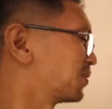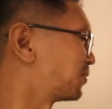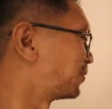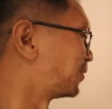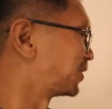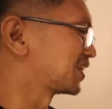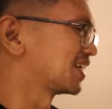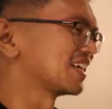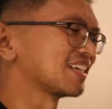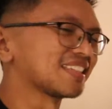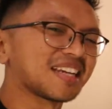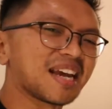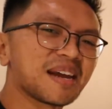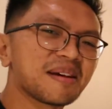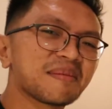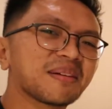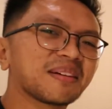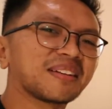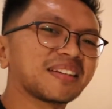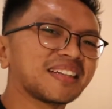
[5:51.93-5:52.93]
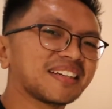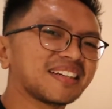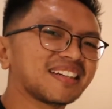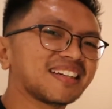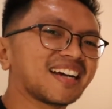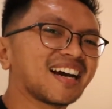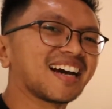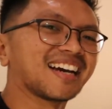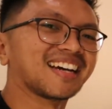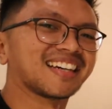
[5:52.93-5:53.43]
working table here,
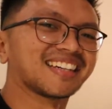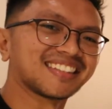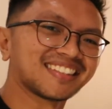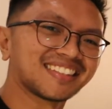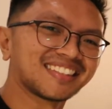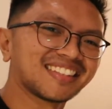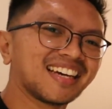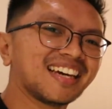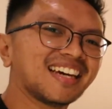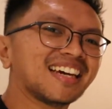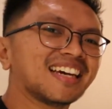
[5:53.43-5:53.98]
guys.